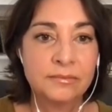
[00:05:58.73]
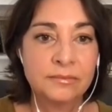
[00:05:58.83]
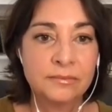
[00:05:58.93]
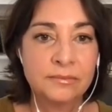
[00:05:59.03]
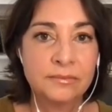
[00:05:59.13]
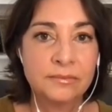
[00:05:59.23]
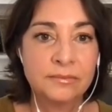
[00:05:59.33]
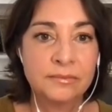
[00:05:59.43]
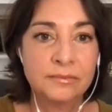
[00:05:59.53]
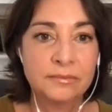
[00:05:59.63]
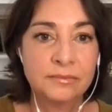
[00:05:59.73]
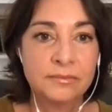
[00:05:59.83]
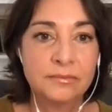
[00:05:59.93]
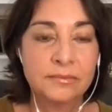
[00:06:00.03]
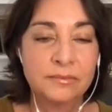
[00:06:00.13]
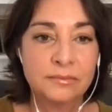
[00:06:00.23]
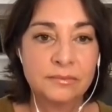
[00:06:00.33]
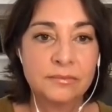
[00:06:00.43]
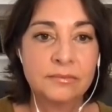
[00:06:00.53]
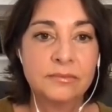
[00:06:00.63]

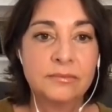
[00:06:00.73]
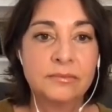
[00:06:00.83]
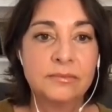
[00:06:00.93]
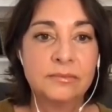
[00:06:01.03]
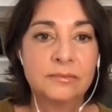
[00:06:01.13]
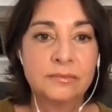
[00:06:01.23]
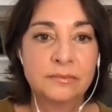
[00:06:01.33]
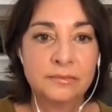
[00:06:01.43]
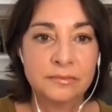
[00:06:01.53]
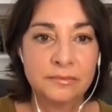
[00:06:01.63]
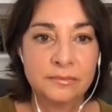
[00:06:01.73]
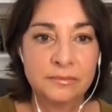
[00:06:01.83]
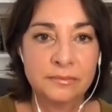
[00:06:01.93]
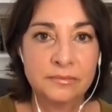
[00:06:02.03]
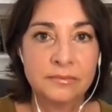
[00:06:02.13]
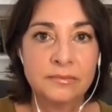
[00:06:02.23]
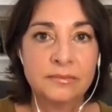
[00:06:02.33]
(not speaking)